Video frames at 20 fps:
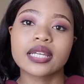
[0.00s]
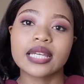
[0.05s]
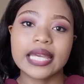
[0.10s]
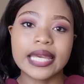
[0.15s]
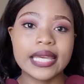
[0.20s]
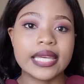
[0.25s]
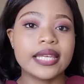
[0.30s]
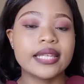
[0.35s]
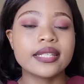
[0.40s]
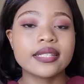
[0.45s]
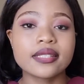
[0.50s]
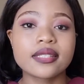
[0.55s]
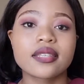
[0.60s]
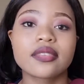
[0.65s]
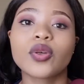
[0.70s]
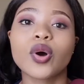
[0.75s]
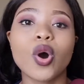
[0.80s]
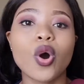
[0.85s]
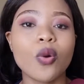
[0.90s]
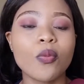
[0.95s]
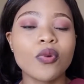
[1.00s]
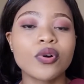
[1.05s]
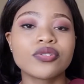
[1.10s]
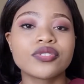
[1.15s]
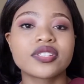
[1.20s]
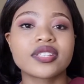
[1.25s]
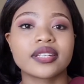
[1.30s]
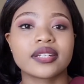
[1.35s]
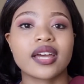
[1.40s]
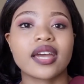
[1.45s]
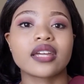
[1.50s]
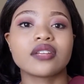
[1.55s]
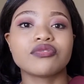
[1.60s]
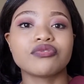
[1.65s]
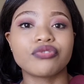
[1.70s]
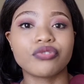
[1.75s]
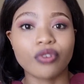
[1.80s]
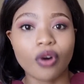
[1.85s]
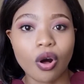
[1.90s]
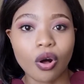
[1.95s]
is the hormones that are
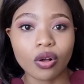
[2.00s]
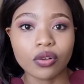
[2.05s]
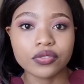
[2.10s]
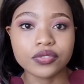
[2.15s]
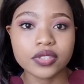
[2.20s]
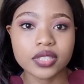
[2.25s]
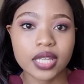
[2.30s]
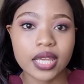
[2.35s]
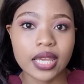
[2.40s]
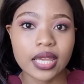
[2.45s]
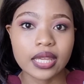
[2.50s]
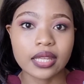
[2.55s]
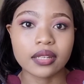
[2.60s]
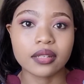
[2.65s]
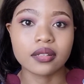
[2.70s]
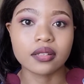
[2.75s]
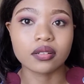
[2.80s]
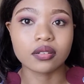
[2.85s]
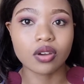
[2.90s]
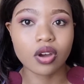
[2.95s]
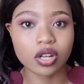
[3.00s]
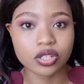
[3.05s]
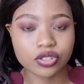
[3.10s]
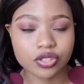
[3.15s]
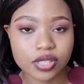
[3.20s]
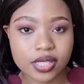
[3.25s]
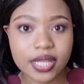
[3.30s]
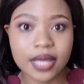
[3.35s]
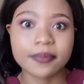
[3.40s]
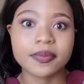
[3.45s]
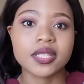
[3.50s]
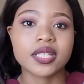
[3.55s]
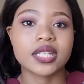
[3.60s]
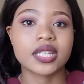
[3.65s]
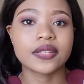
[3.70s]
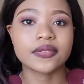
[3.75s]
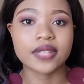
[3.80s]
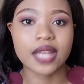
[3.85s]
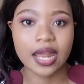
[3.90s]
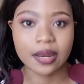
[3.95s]
involved in
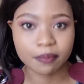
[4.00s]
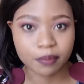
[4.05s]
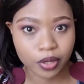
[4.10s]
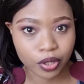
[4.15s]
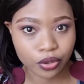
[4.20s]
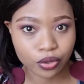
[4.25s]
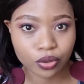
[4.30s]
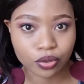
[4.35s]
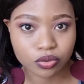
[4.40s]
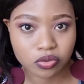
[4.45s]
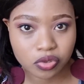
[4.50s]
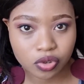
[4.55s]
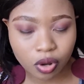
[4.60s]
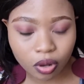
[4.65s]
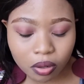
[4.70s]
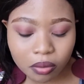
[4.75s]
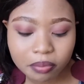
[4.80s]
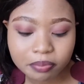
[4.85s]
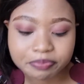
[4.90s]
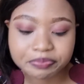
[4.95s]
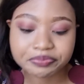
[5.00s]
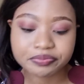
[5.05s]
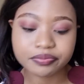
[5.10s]
contraceptives and birth control.